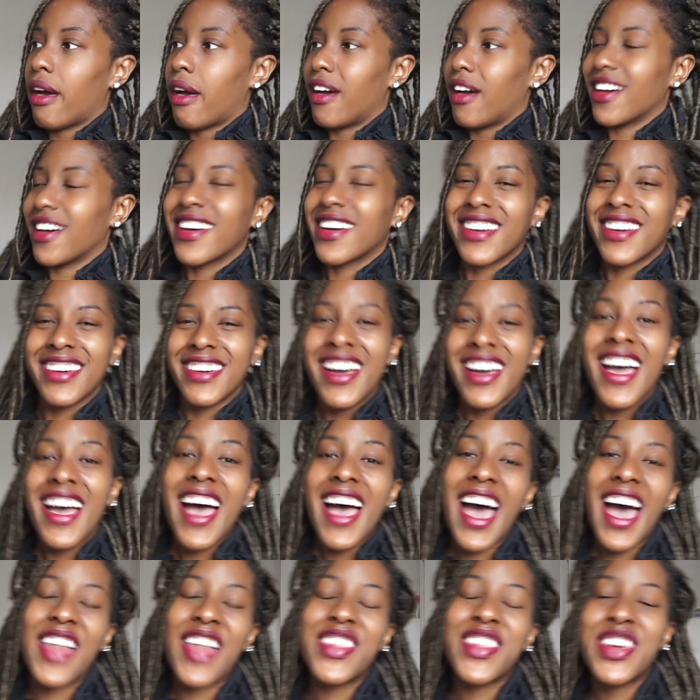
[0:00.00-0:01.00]

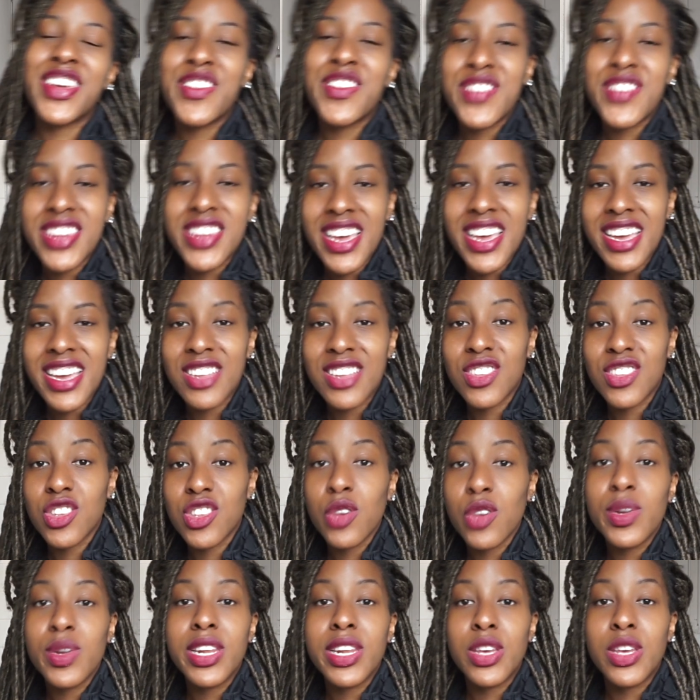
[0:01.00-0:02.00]
At the end of the day, it's
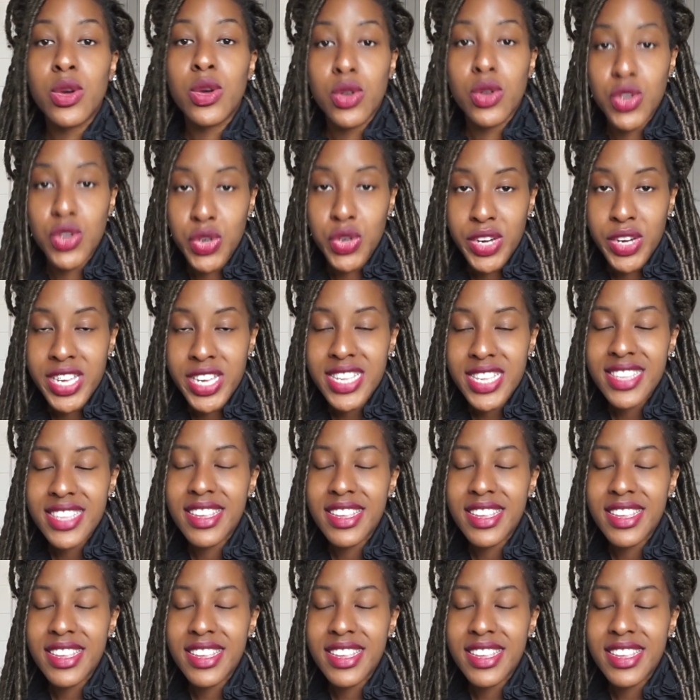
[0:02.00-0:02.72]
totally your choice.